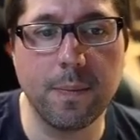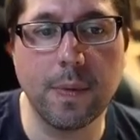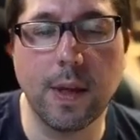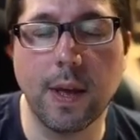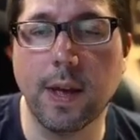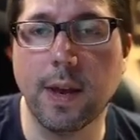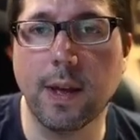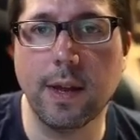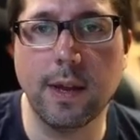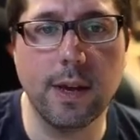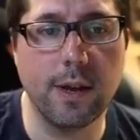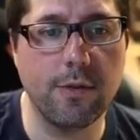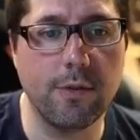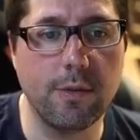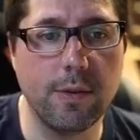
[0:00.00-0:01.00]
An idea is
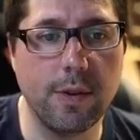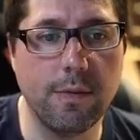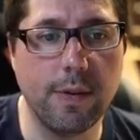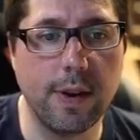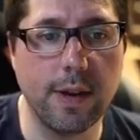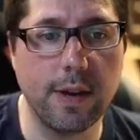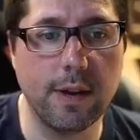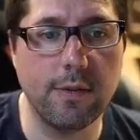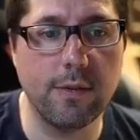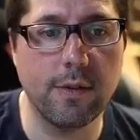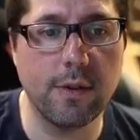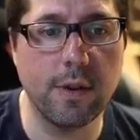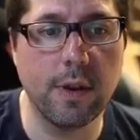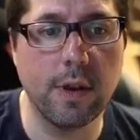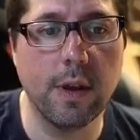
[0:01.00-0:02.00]
to deflect this
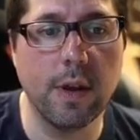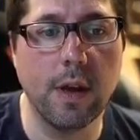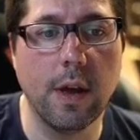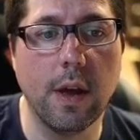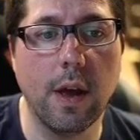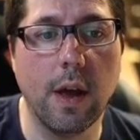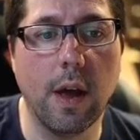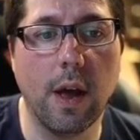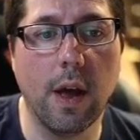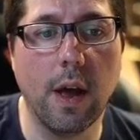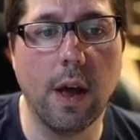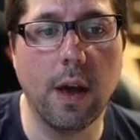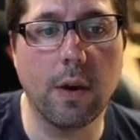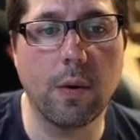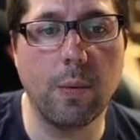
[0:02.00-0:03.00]

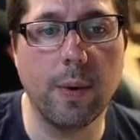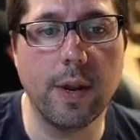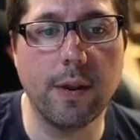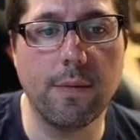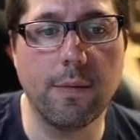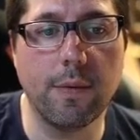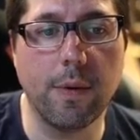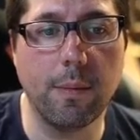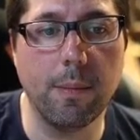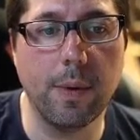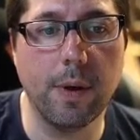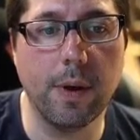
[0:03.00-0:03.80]
queen from